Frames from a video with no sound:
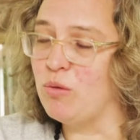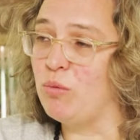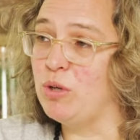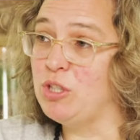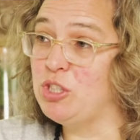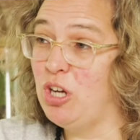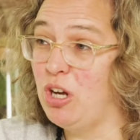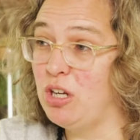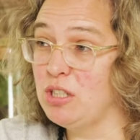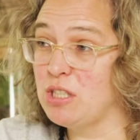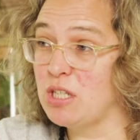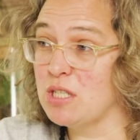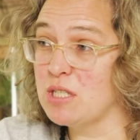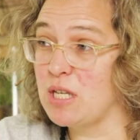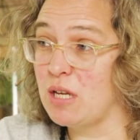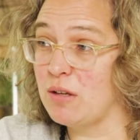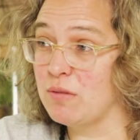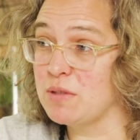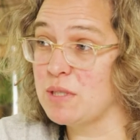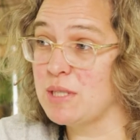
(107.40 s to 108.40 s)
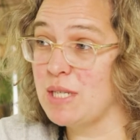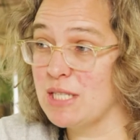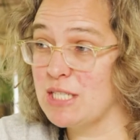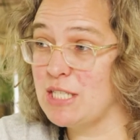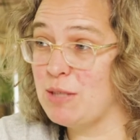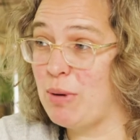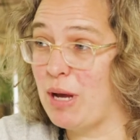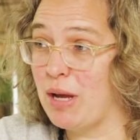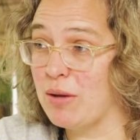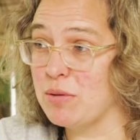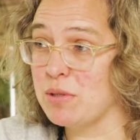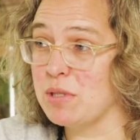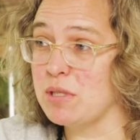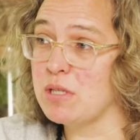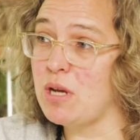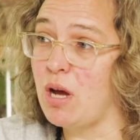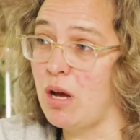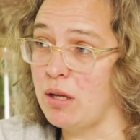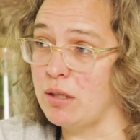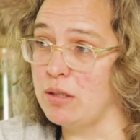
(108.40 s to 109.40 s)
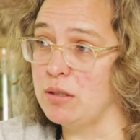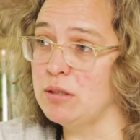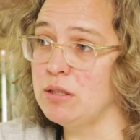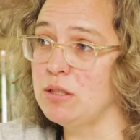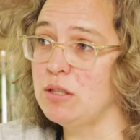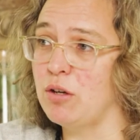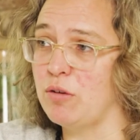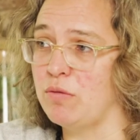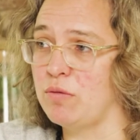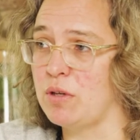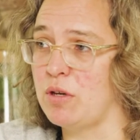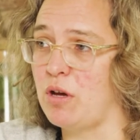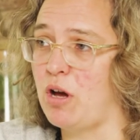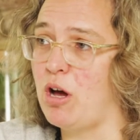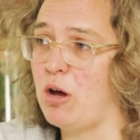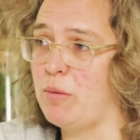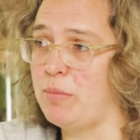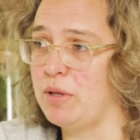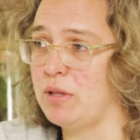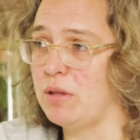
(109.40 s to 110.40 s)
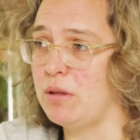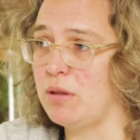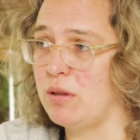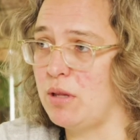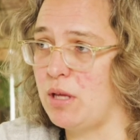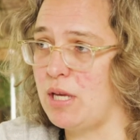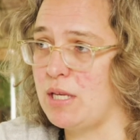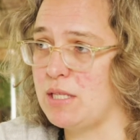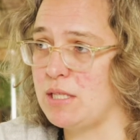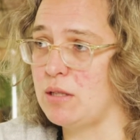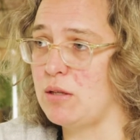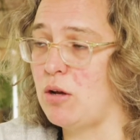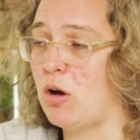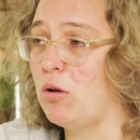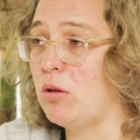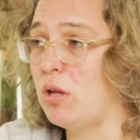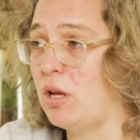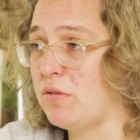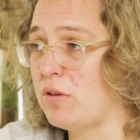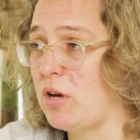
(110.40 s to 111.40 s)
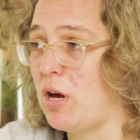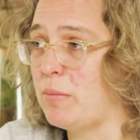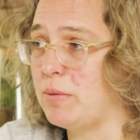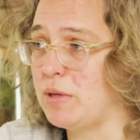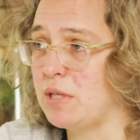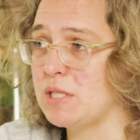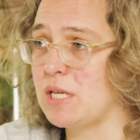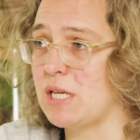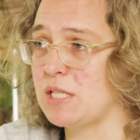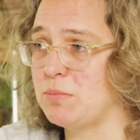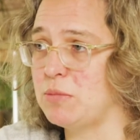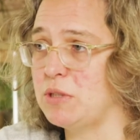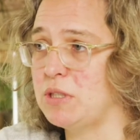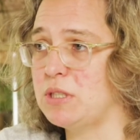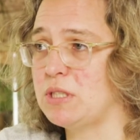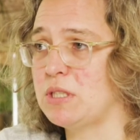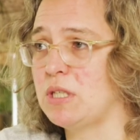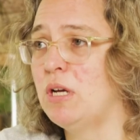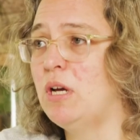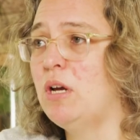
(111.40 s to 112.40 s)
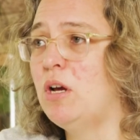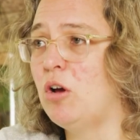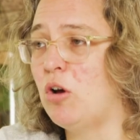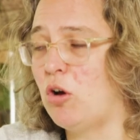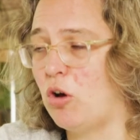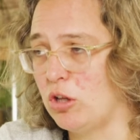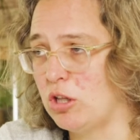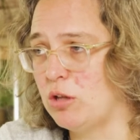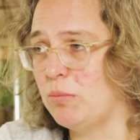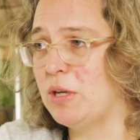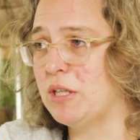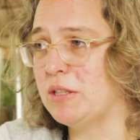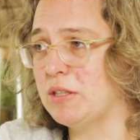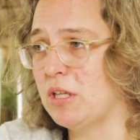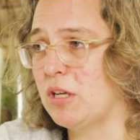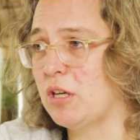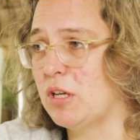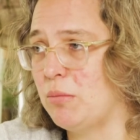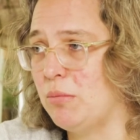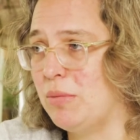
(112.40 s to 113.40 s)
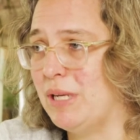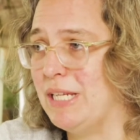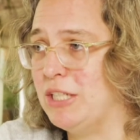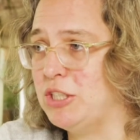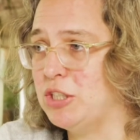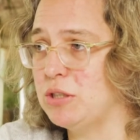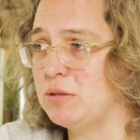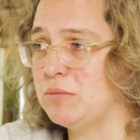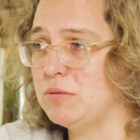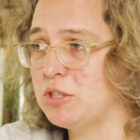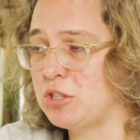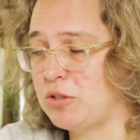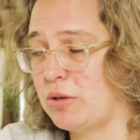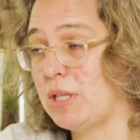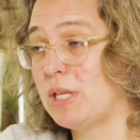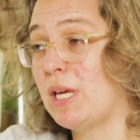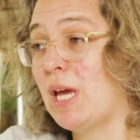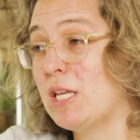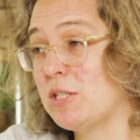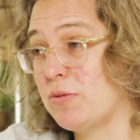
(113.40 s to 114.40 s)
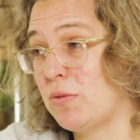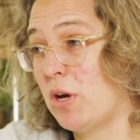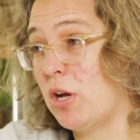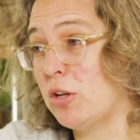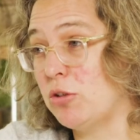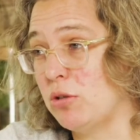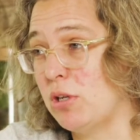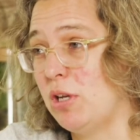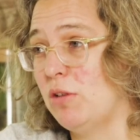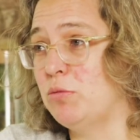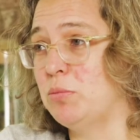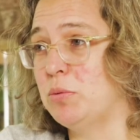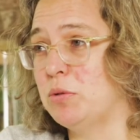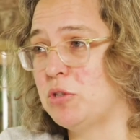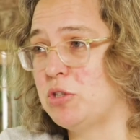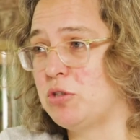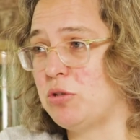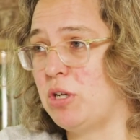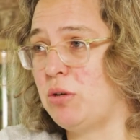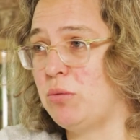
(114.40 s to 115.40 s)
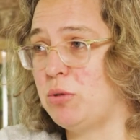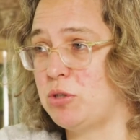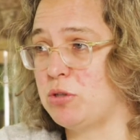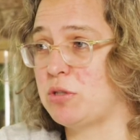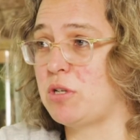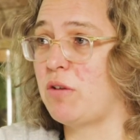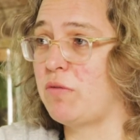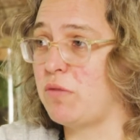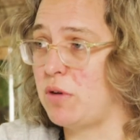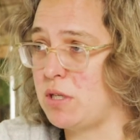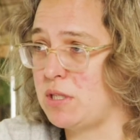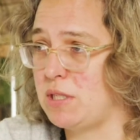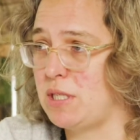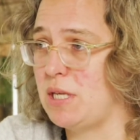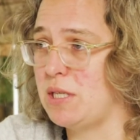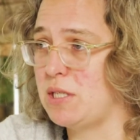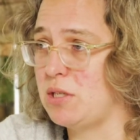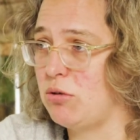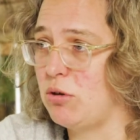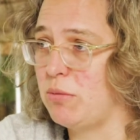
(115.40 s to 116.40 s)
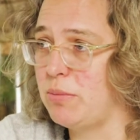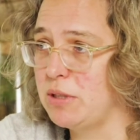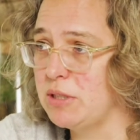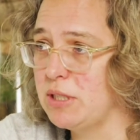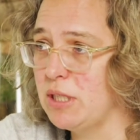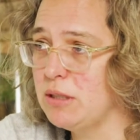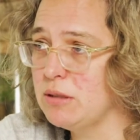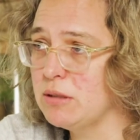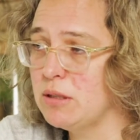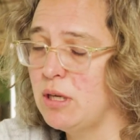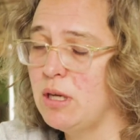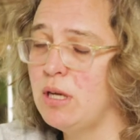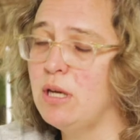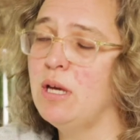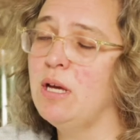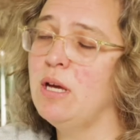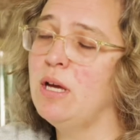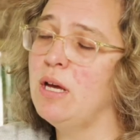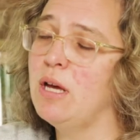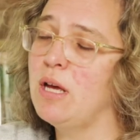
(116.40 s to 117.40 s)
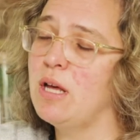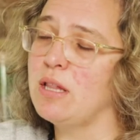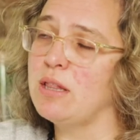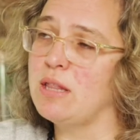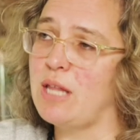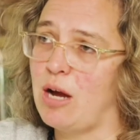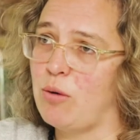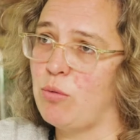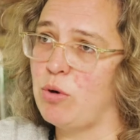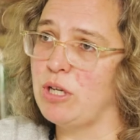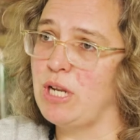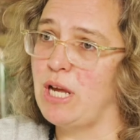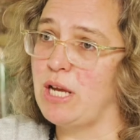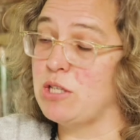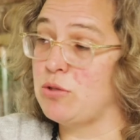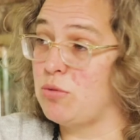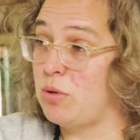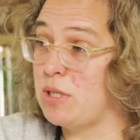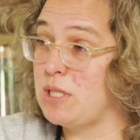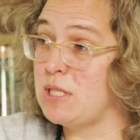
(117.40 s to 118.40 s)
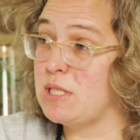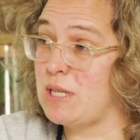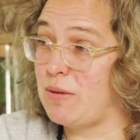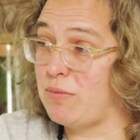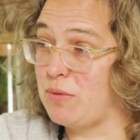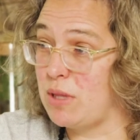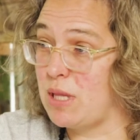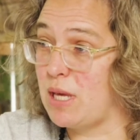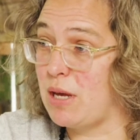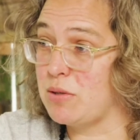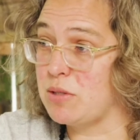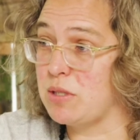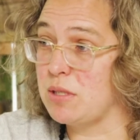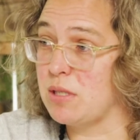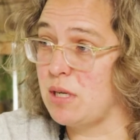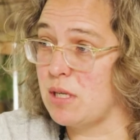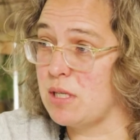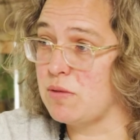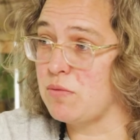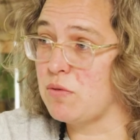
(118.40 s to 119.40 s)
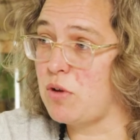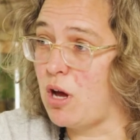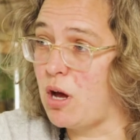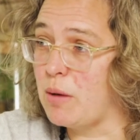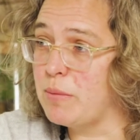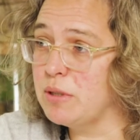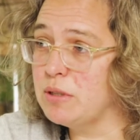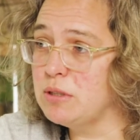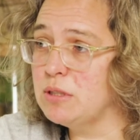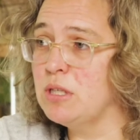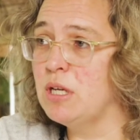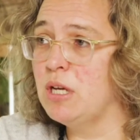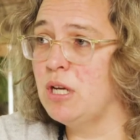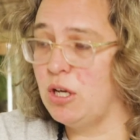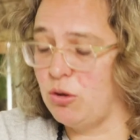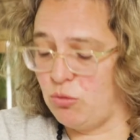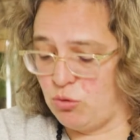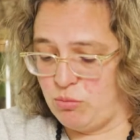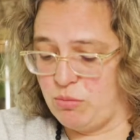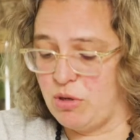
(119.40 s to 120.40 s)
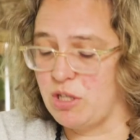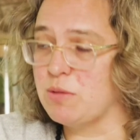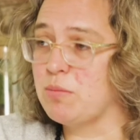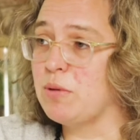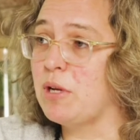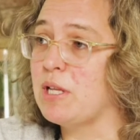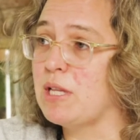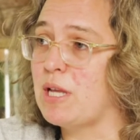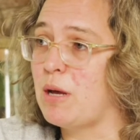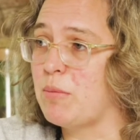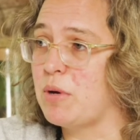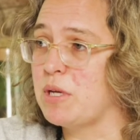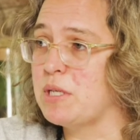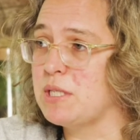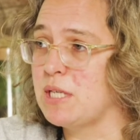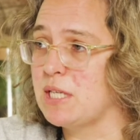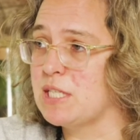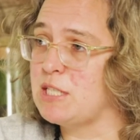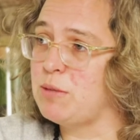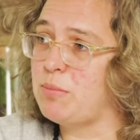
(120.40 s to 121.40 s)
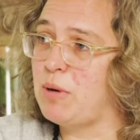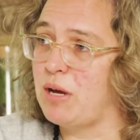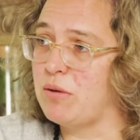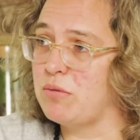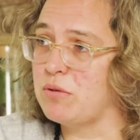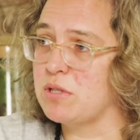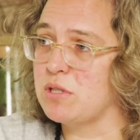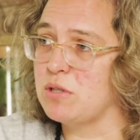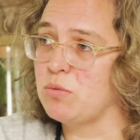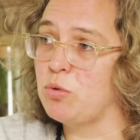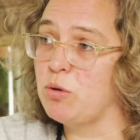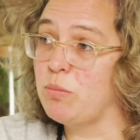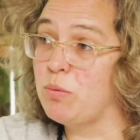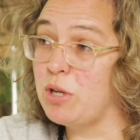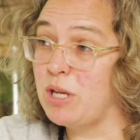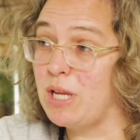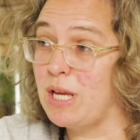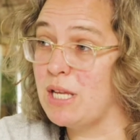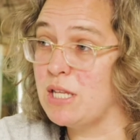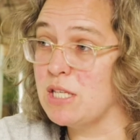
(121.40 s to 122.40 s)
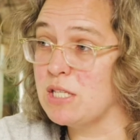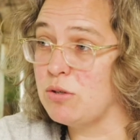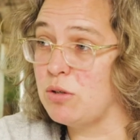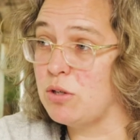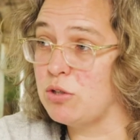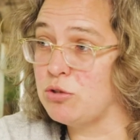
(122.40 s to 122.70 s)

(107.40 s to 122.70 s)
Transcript: charge ourselves £60 a tonne of the carbon that is in the whole life carbon assessment on the building at completion. So in the case of 100 Liverpool Street, which was our first net zero building, that one had 27,000 tonnes of carbon. We multiplied that by £60. We put it into a